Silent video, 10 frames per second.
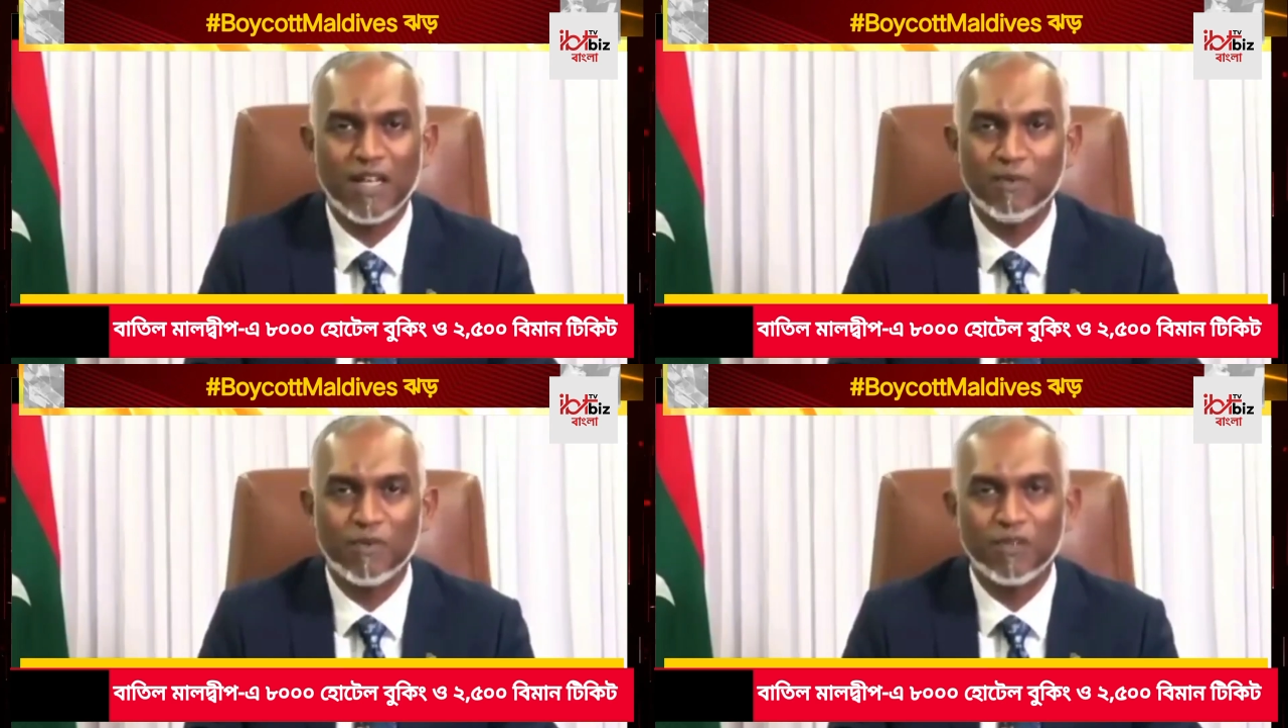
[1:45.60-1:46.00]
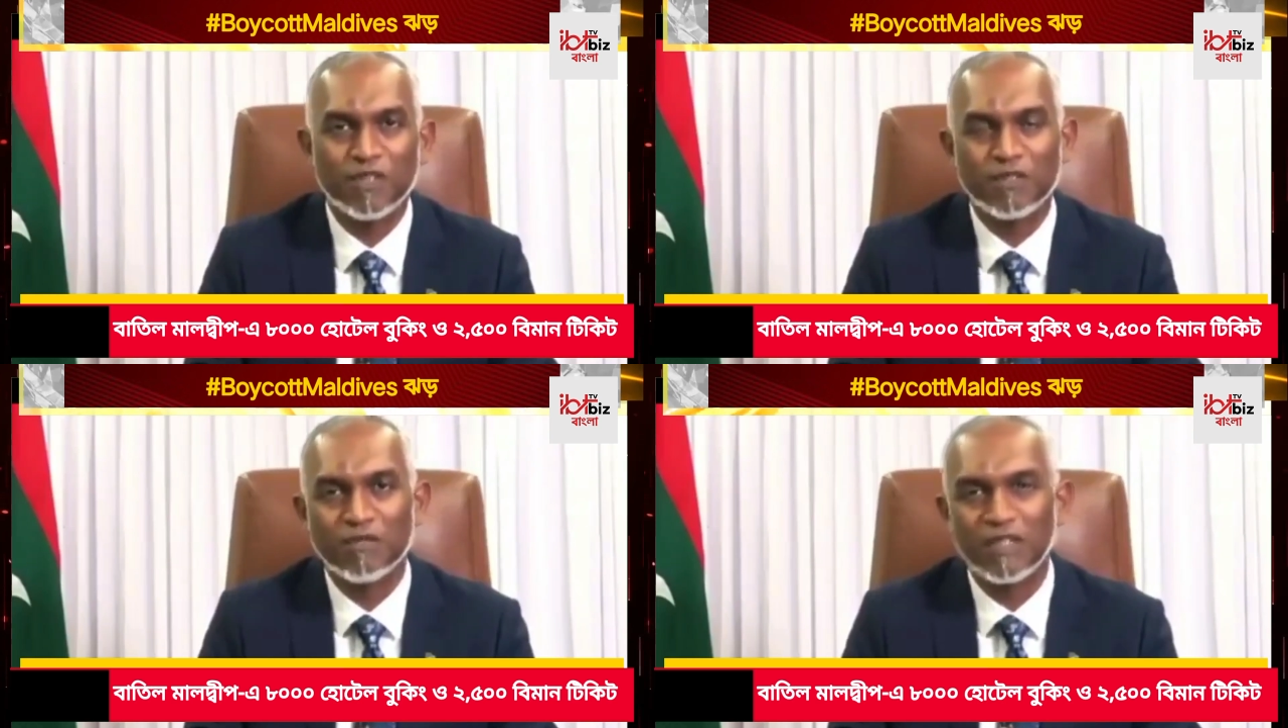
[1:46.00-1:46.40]
I'm not
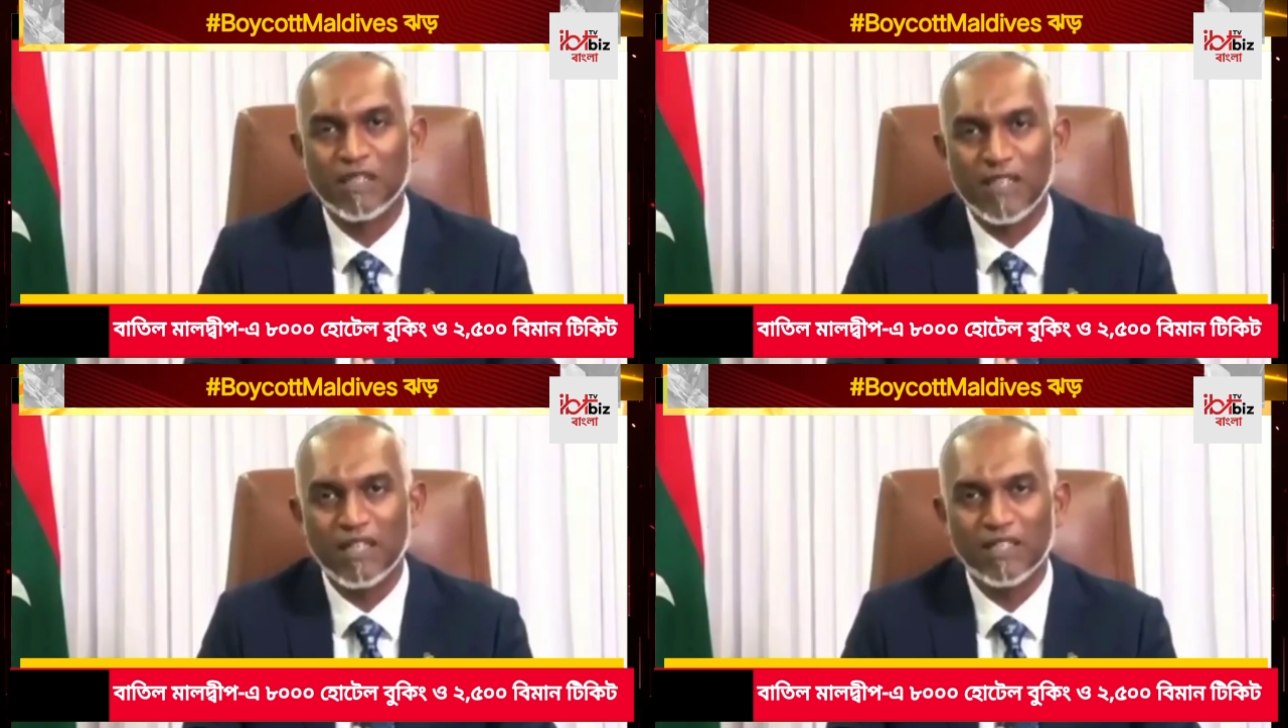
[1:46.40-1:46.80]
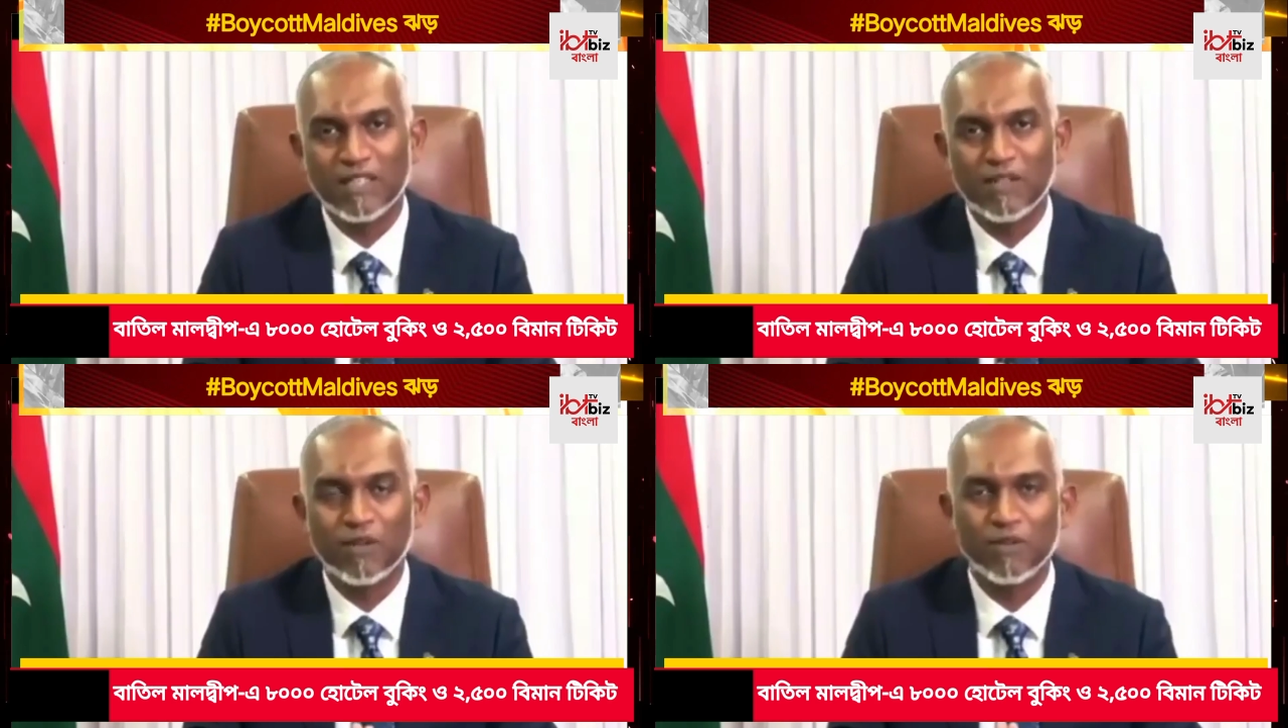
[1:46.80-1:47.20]

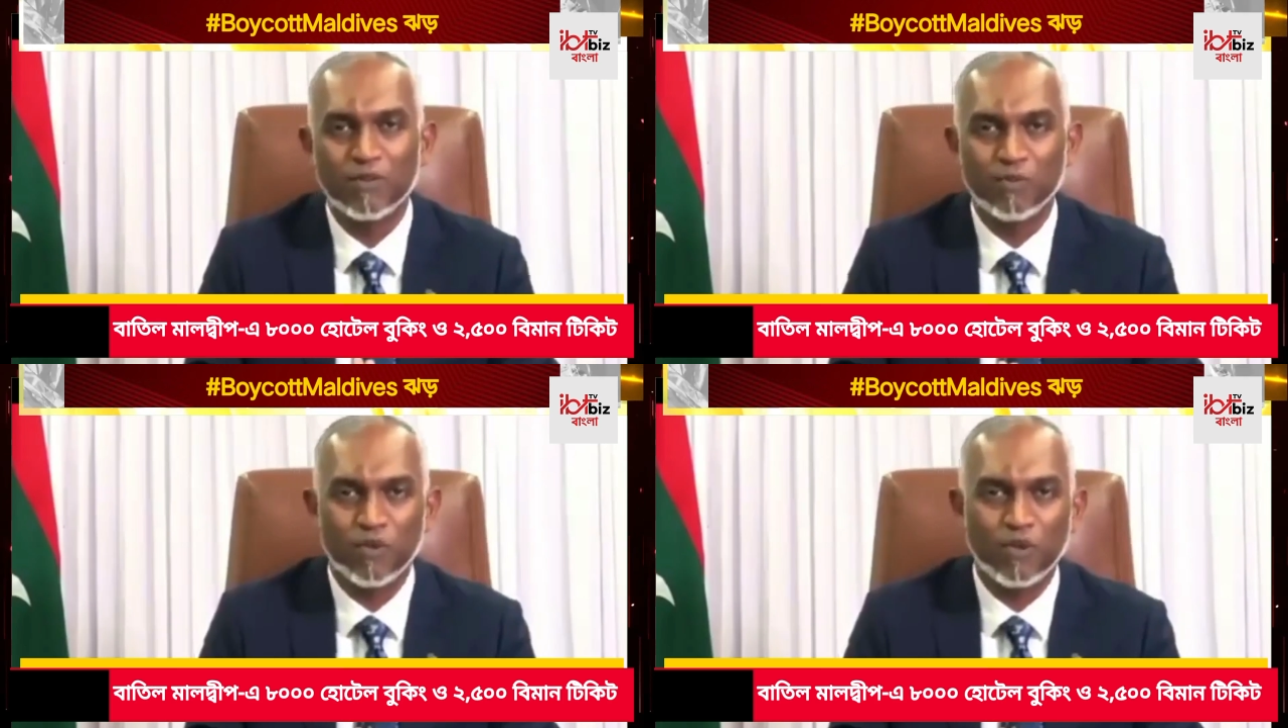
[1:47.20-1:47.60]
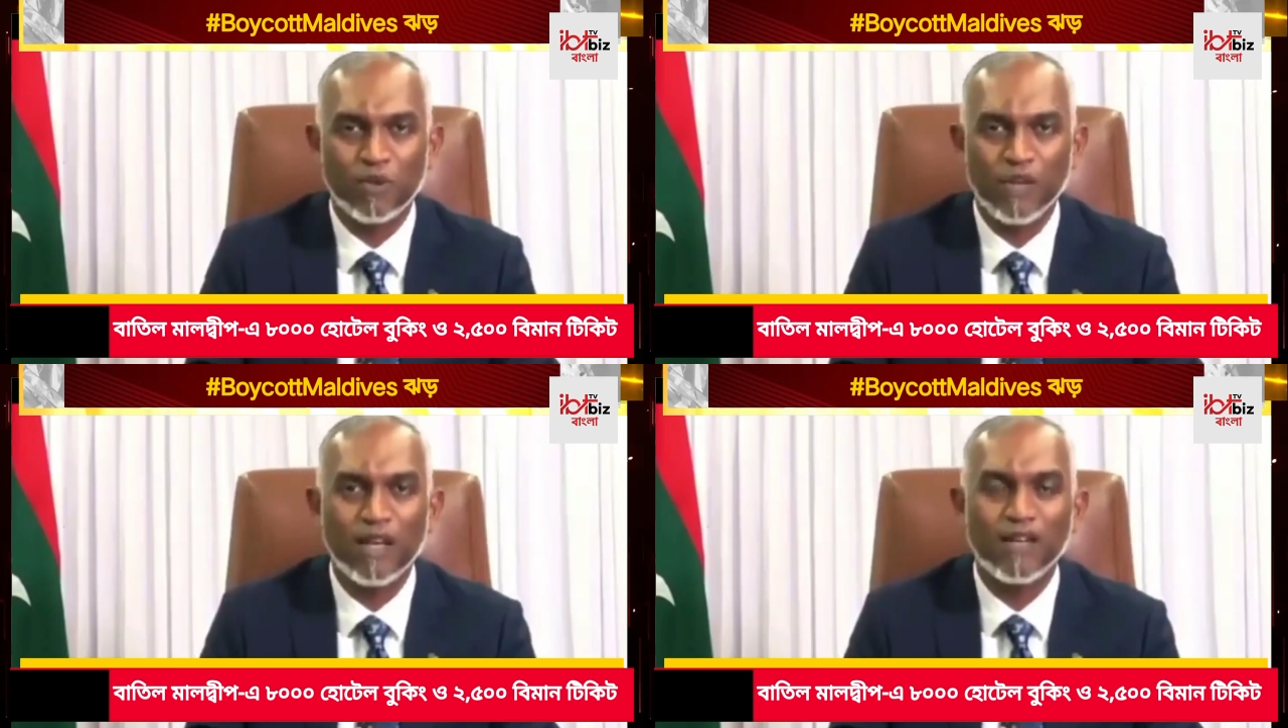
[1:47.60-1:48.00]
against or pro
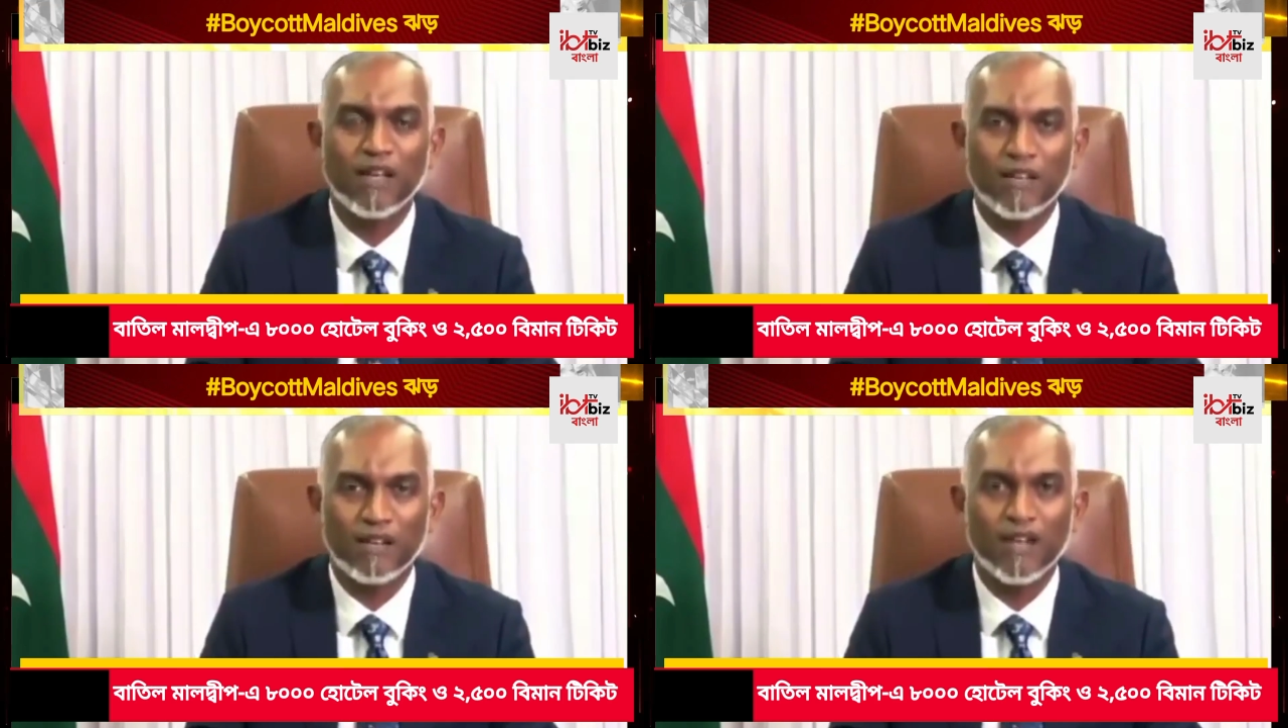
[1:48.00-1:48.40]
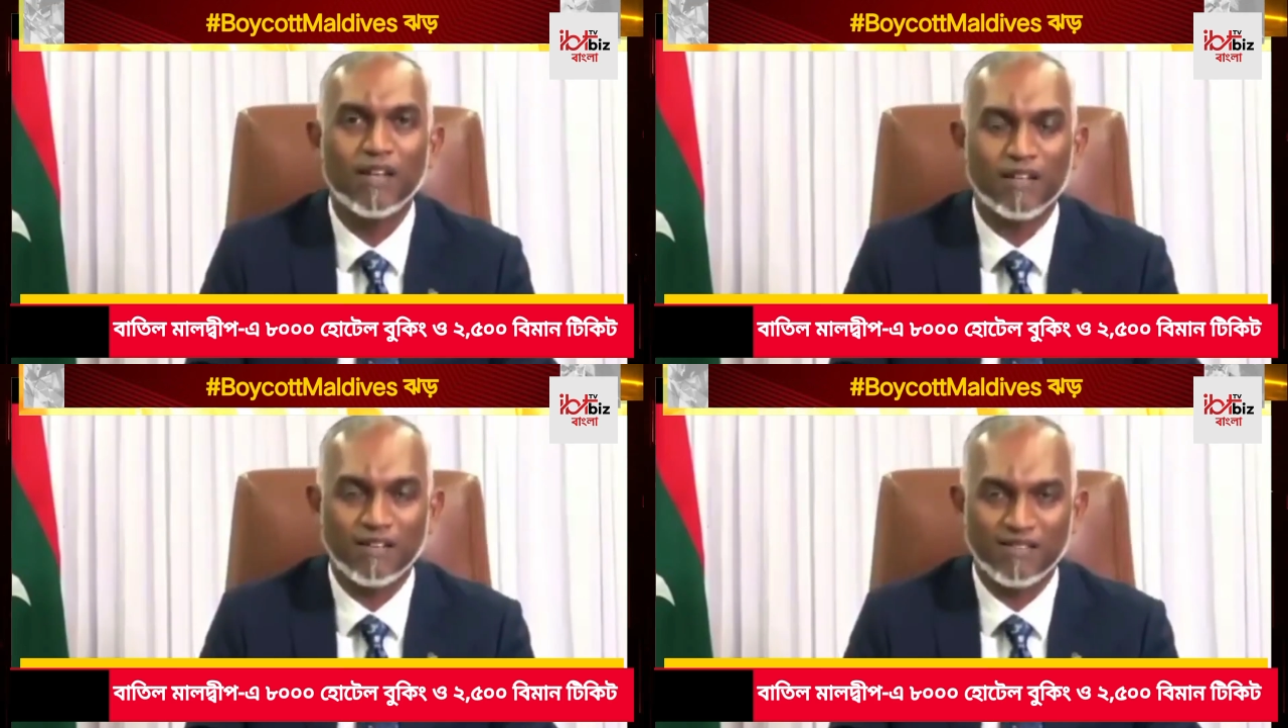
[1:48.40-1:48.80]
any other,
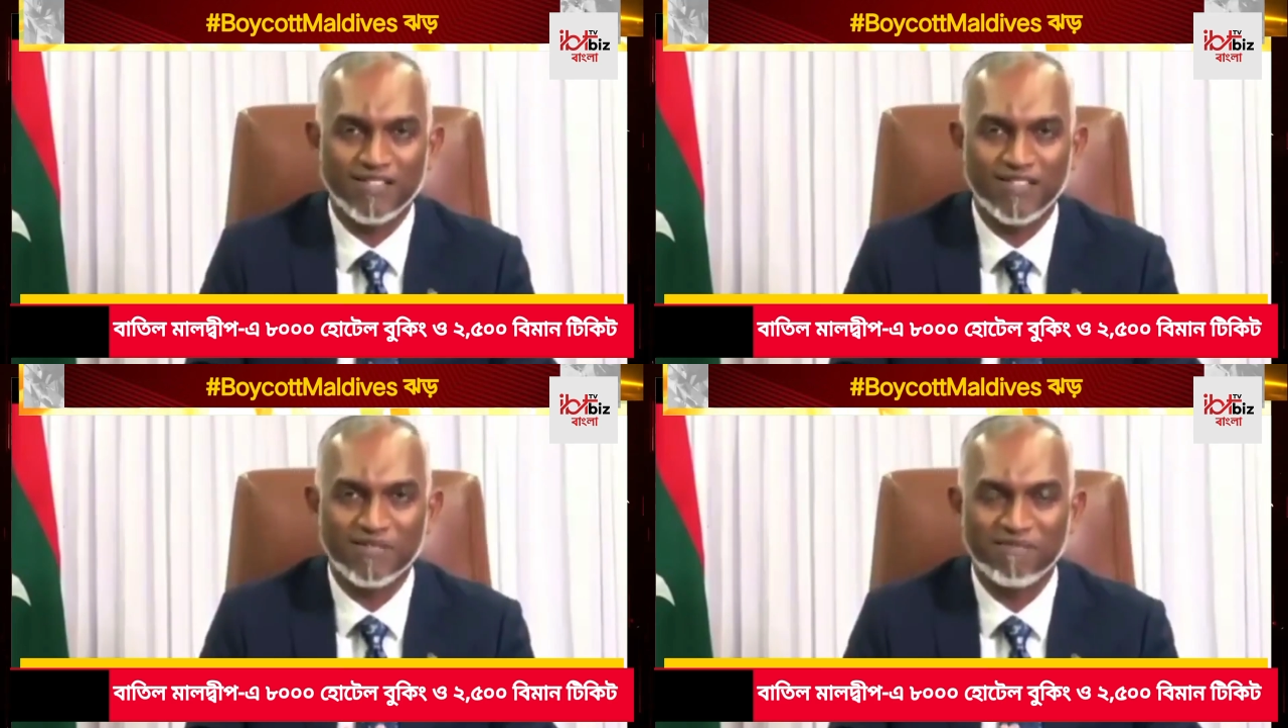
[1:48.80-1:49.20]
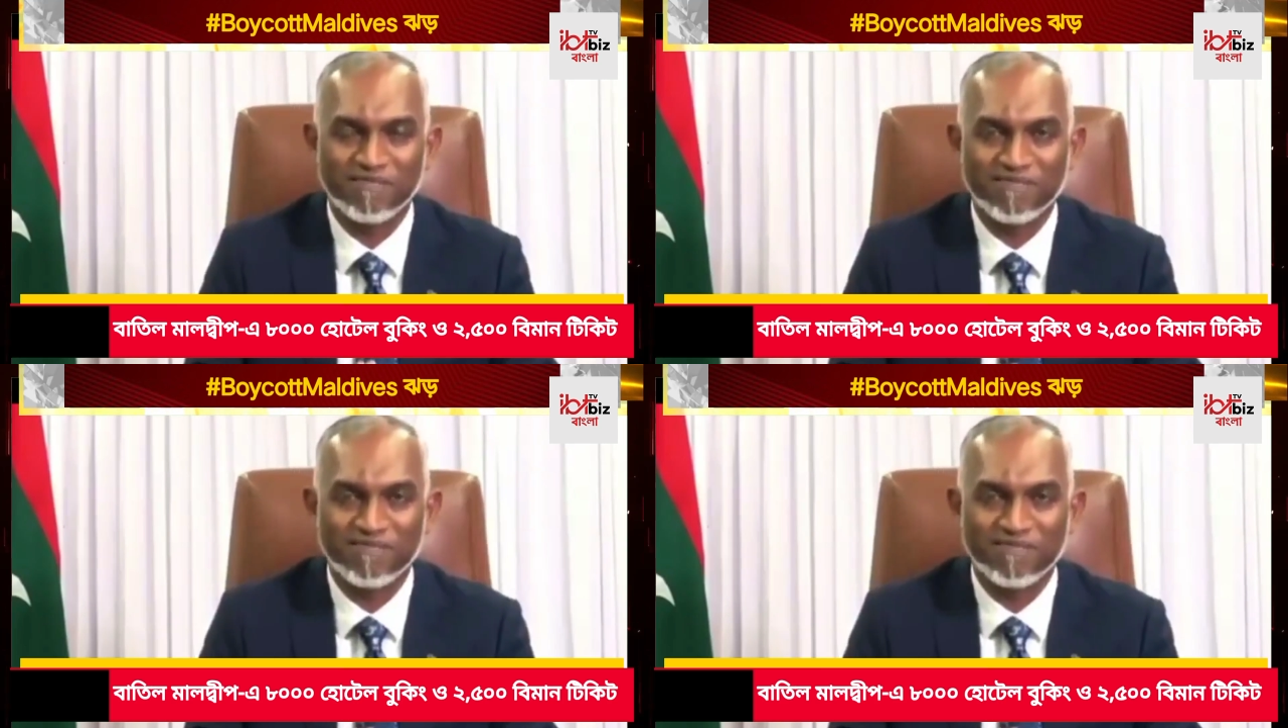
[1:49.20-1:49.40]
any country.